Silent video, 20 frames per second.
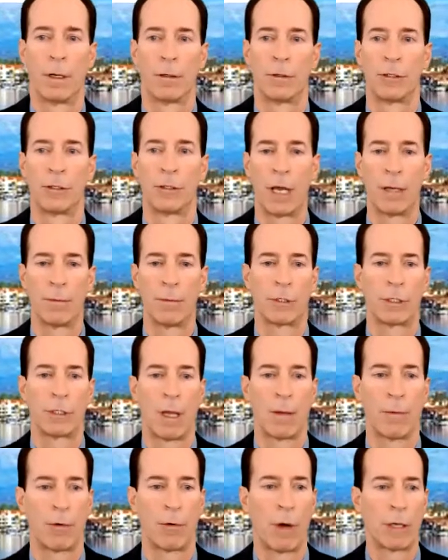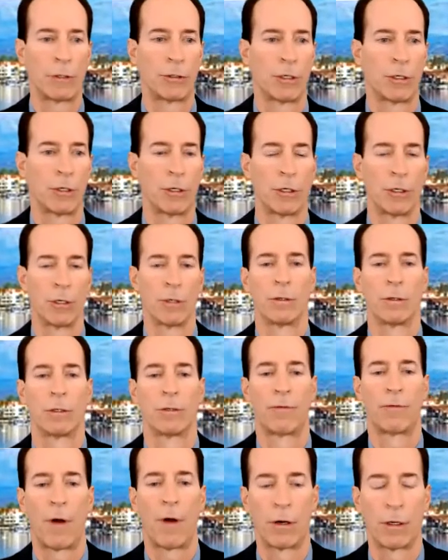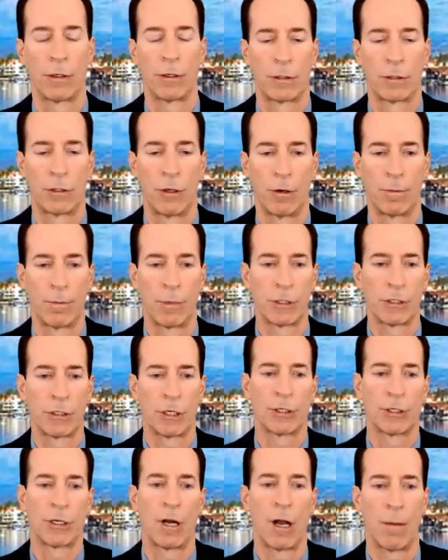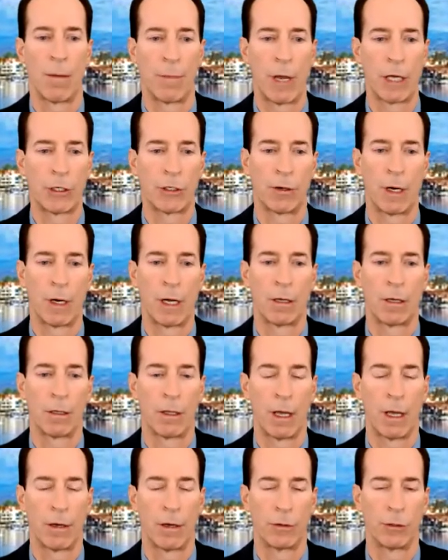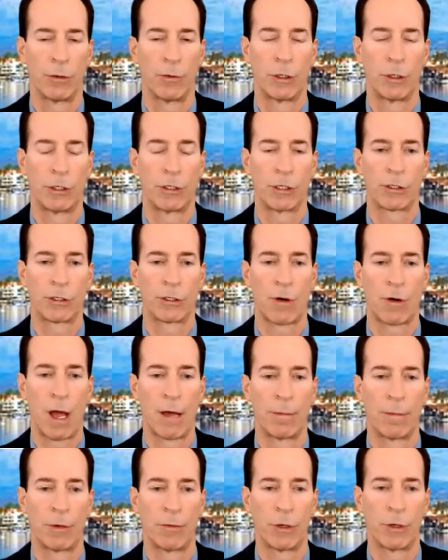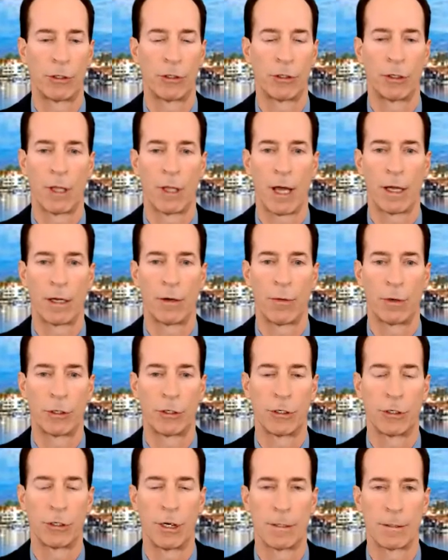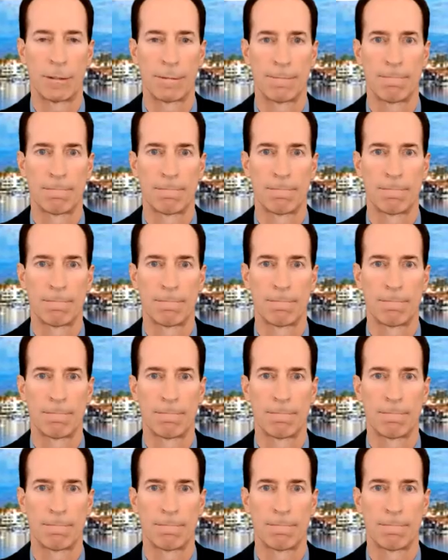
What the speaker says: James, same question to you as far as your position on Measure L, how you would describe it, what you like, what you don't.